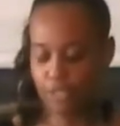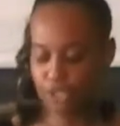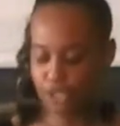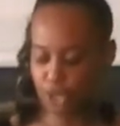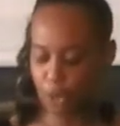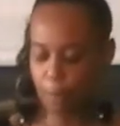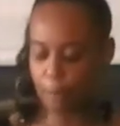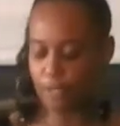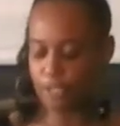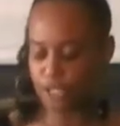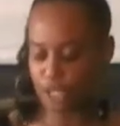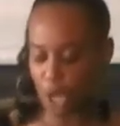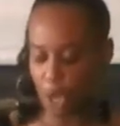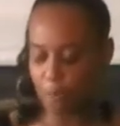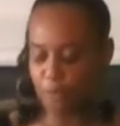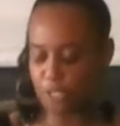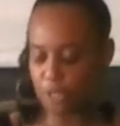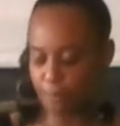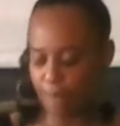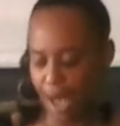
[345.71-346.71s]
Super
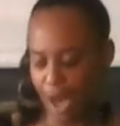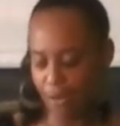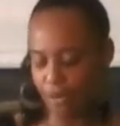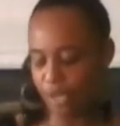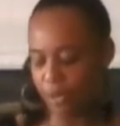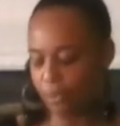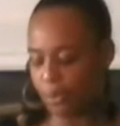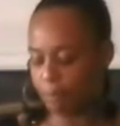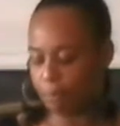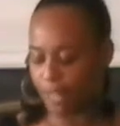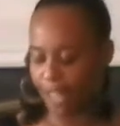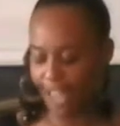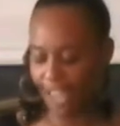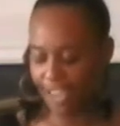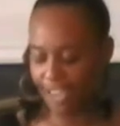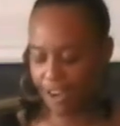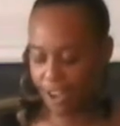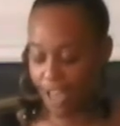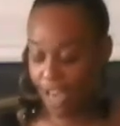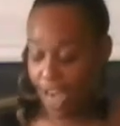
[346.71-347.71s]
Soap smiled and
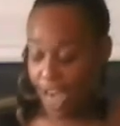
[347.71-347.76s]
replied,